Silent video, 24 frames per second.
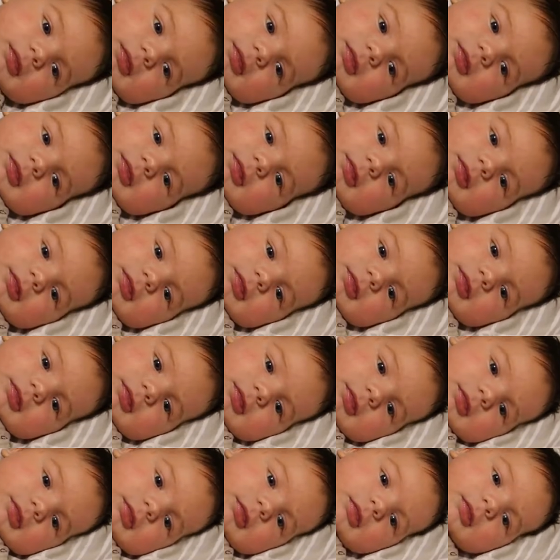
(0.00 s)
let's get your
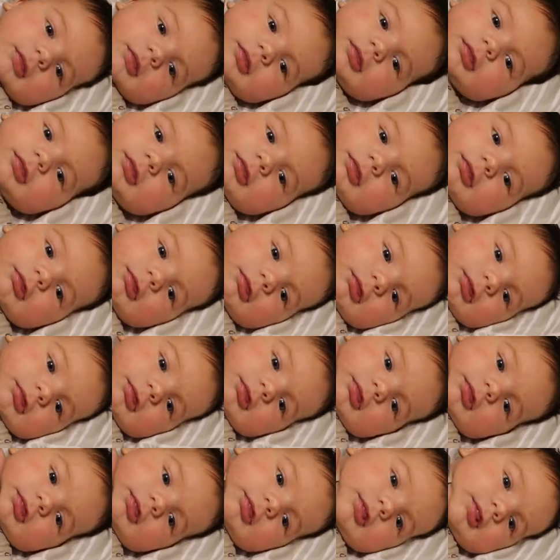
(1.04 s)
blankie on and then we
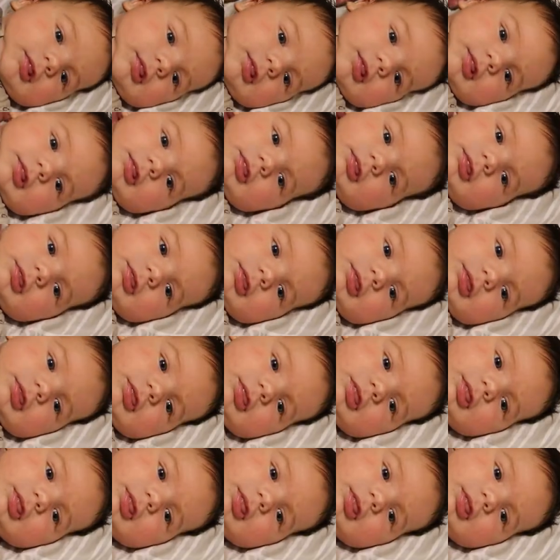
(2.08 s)
can snuggle you up